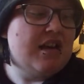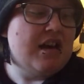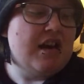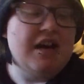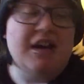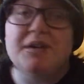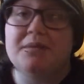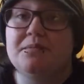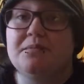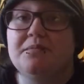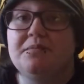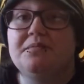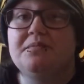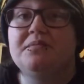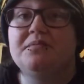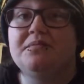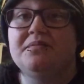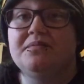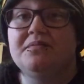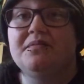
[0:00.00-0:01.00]
Um,
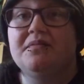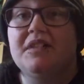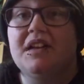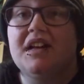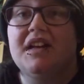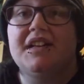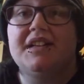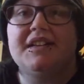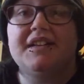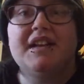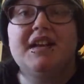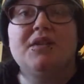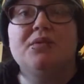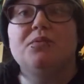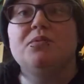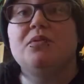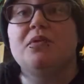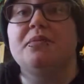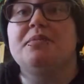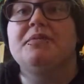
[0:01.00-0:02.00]
and it will
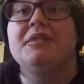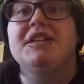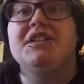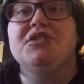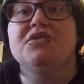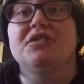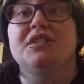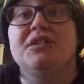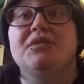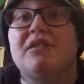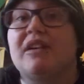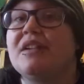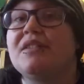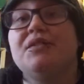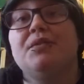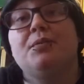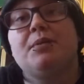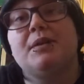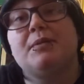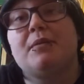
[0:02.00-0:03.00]
probably join the ranks
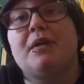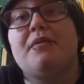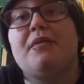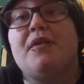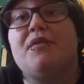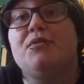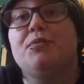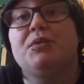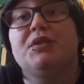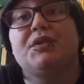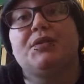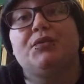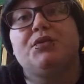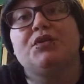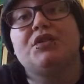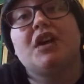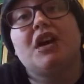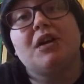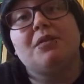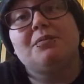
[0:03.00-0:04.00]
of one of my favourite books of all
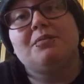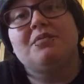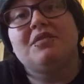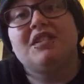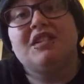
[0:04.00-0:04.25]
time.